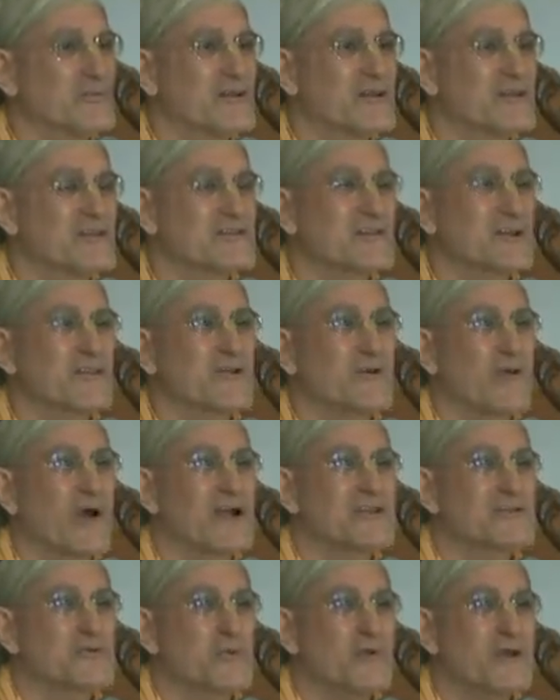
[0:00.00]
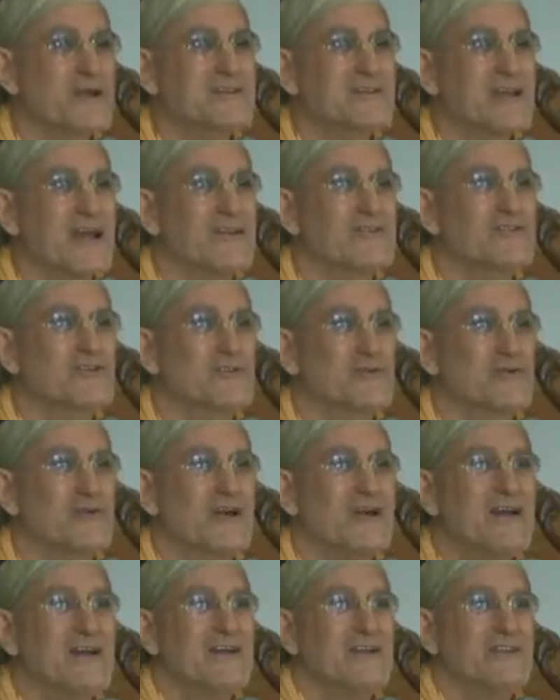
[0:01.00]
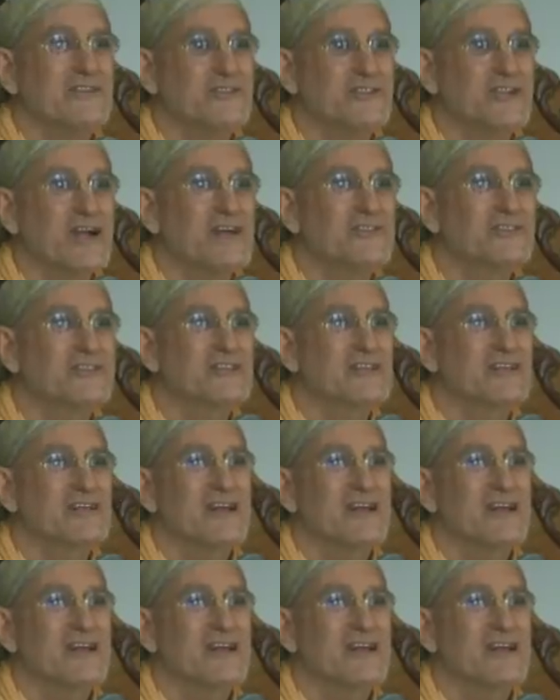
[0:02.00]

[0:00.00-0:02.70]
because otherwise we tend to judge